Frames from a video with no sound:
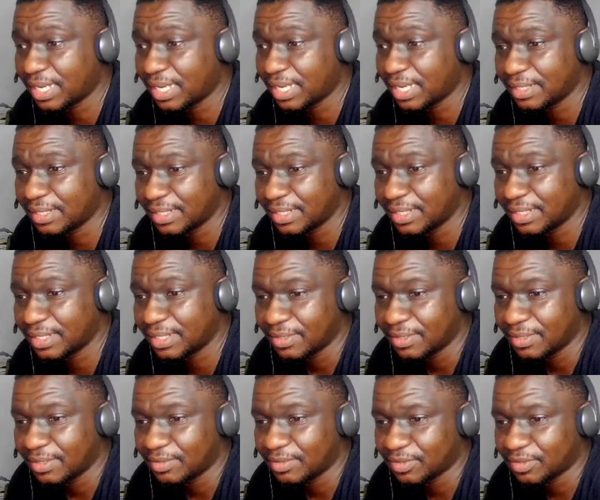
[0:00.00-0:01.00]
Subscribe
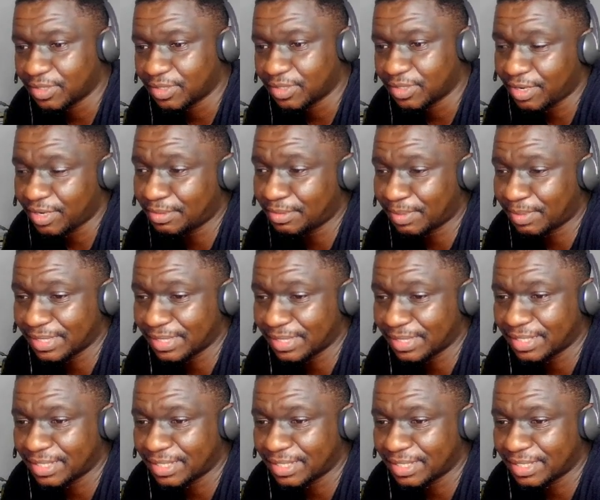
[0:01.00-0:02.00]
to my channel. The name
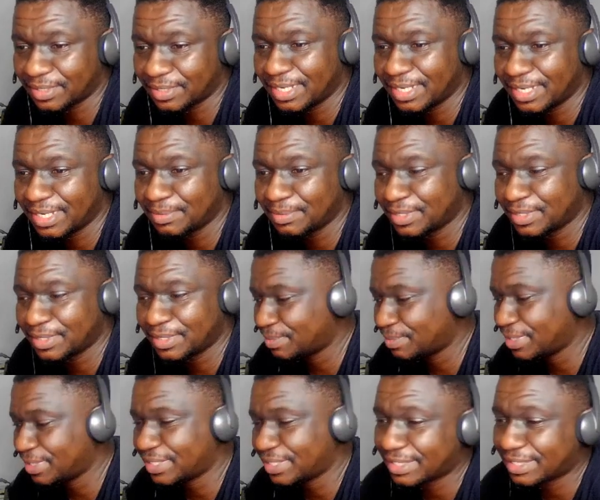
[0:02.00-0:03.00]
is Ebenezer
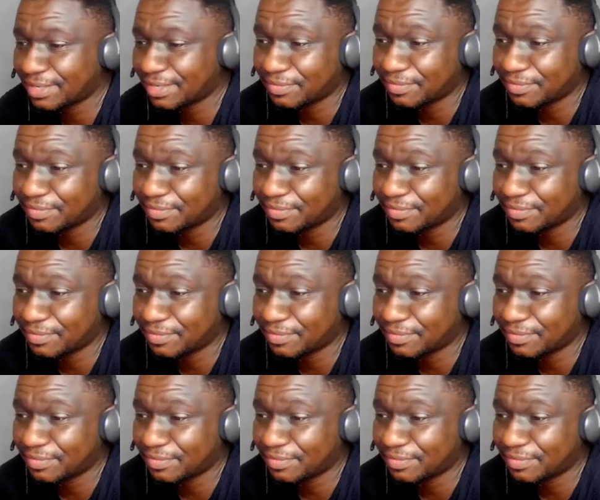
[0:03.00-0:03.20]
Safwedu.